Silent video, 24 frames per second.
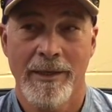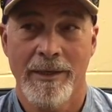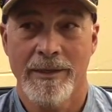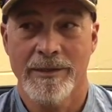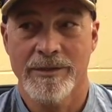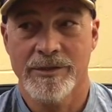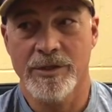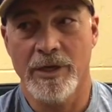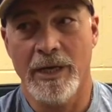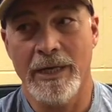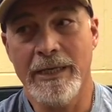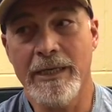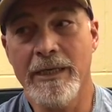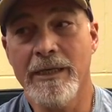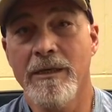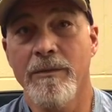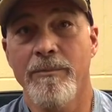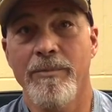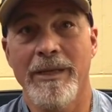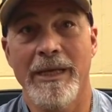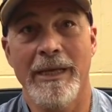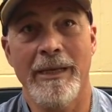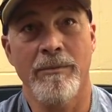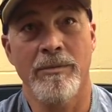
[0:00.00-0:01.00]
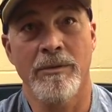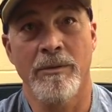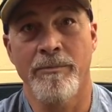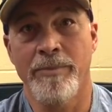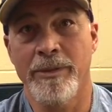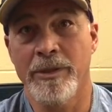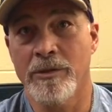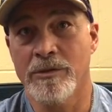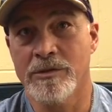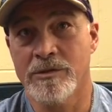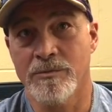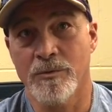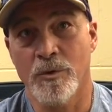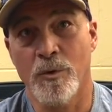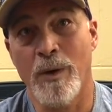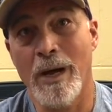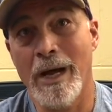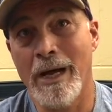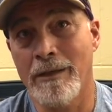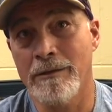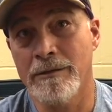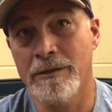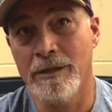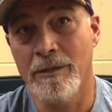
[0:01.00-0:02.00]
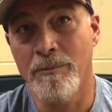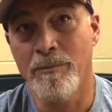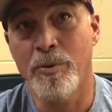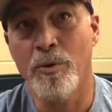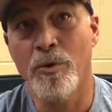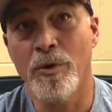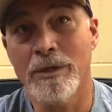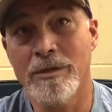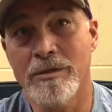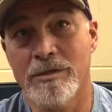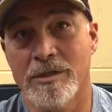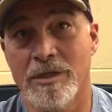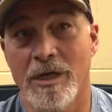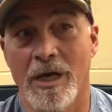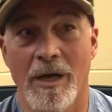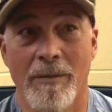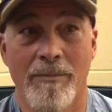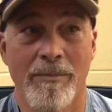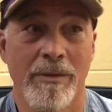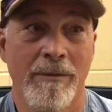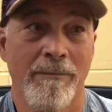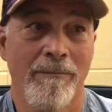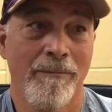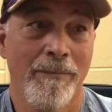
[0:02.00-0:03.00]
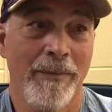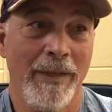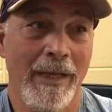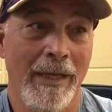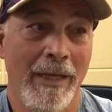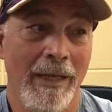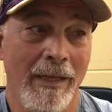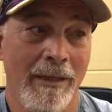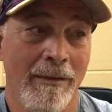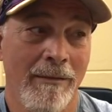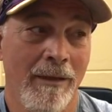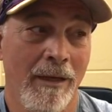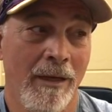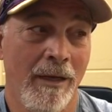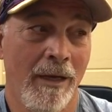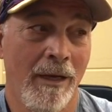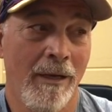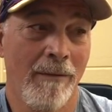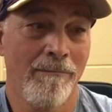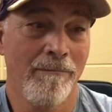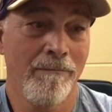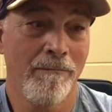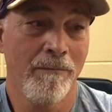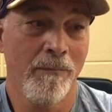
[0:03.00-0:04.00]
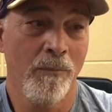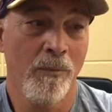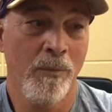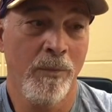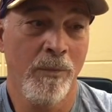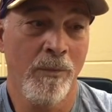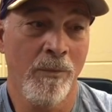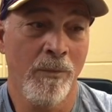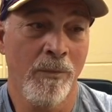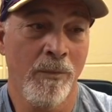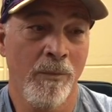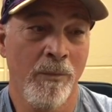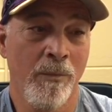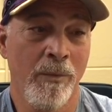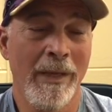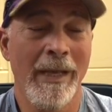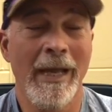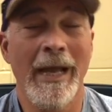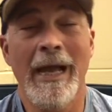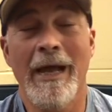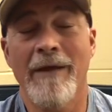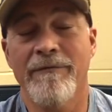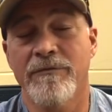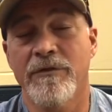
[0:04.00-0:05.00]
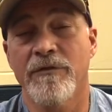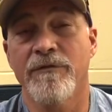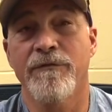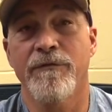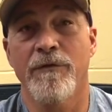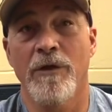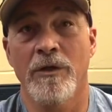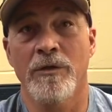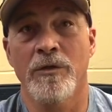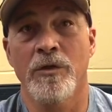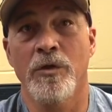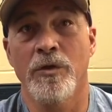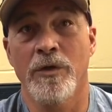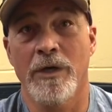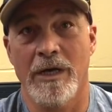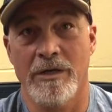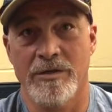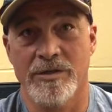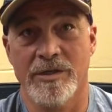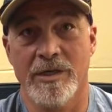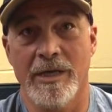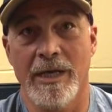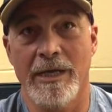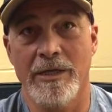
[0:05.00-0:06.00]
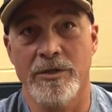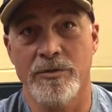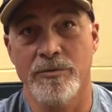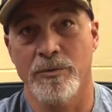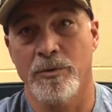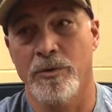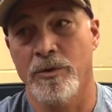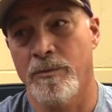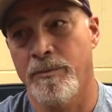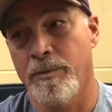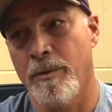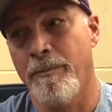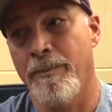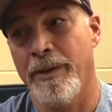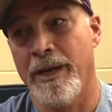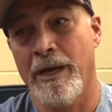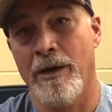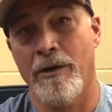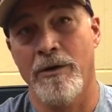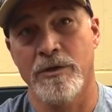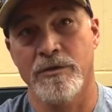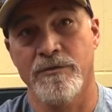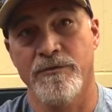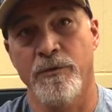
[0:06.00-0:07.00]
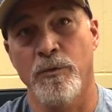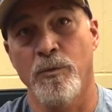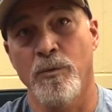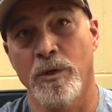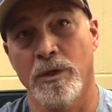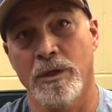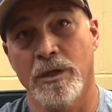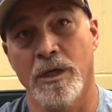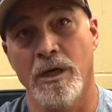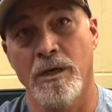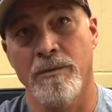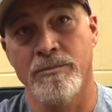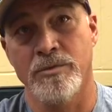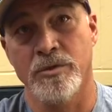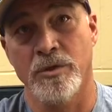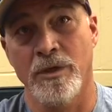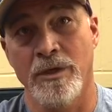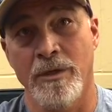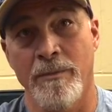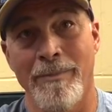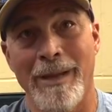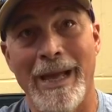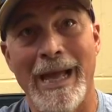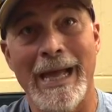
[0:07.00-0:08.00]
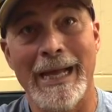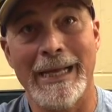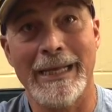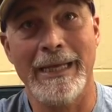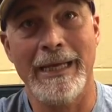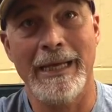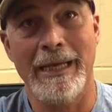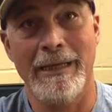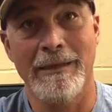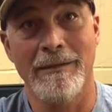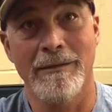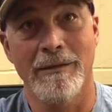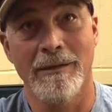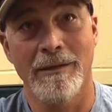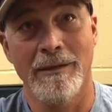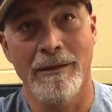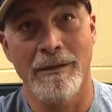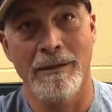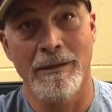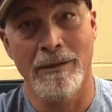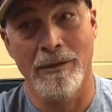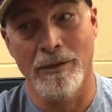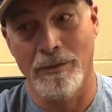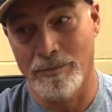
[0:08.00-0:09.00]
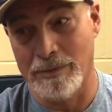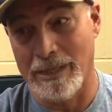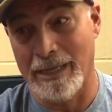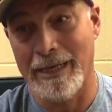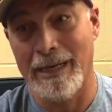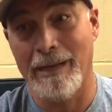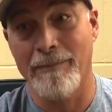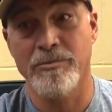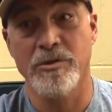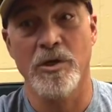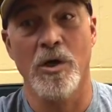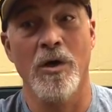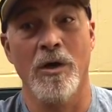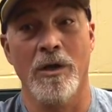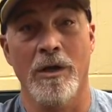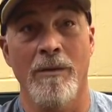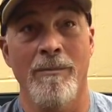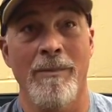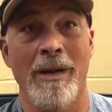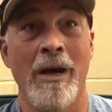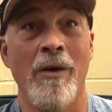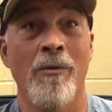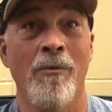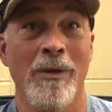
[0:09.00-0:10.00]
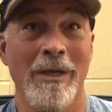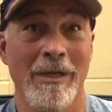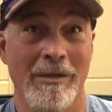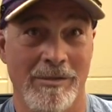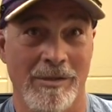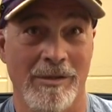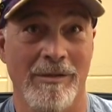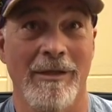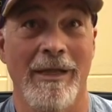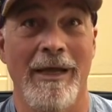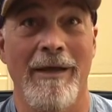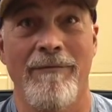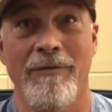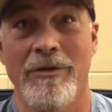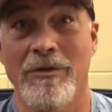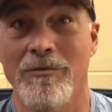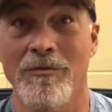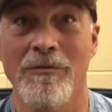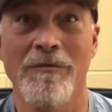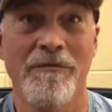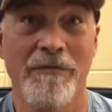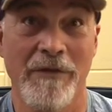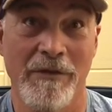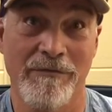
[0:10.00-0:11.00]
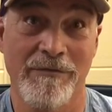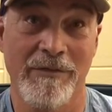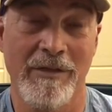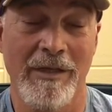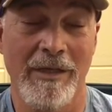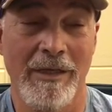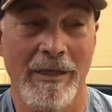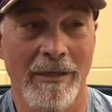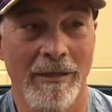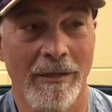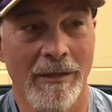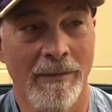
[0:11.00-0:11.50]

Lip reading: So I need to be able to build some quality points up. And we have to front load our schedule to prepare us for what comes on the back end, and I'm talking about weeks 11 through 15.